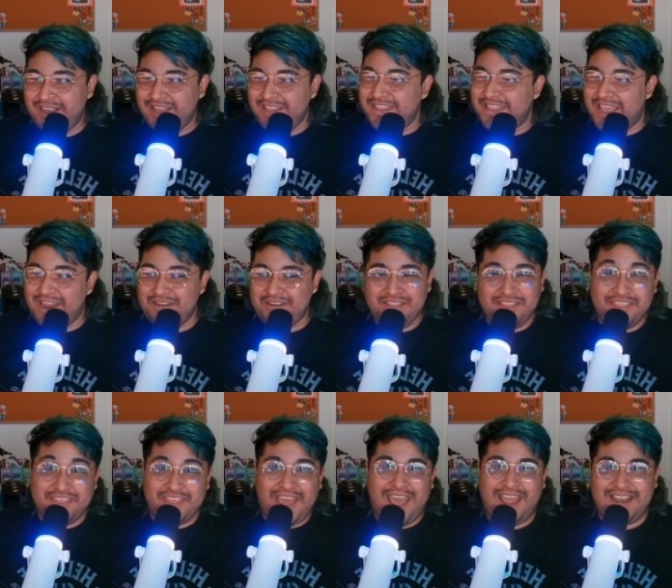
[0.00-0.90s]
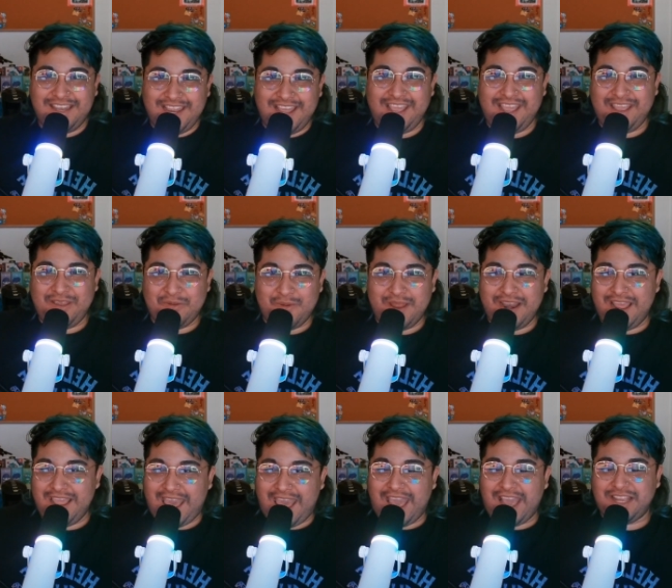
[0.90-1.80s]
than that day when
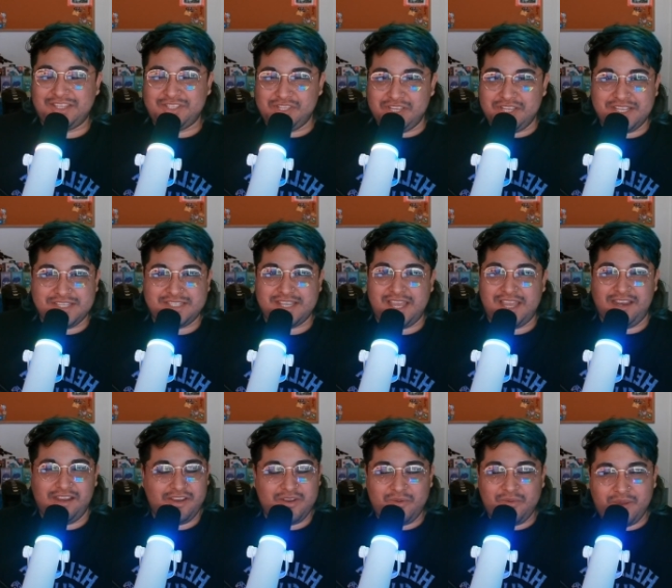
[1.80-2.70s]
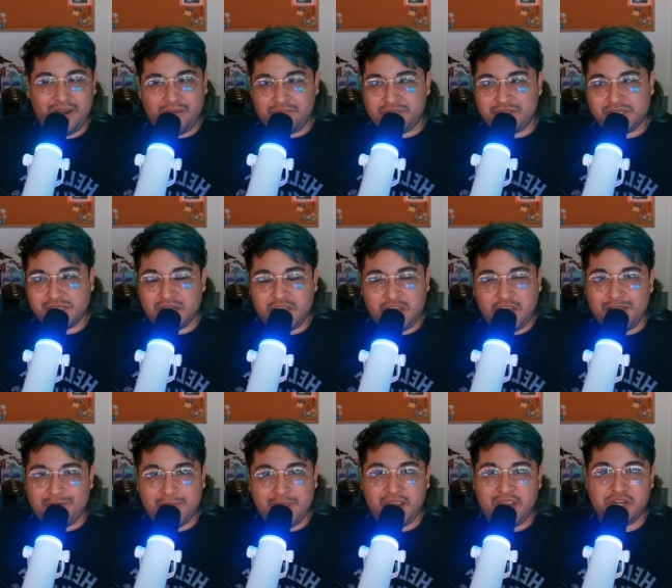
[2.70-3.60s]
I actually decided, you know what, I'm just going to
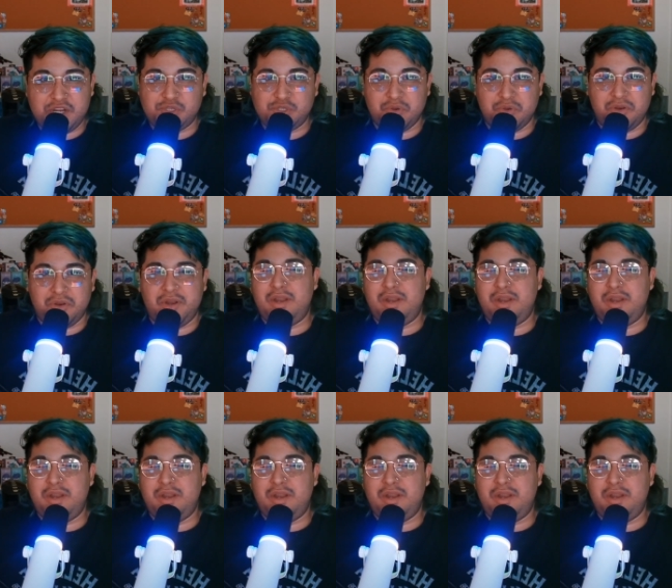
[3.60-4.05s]
cut my hair shorter.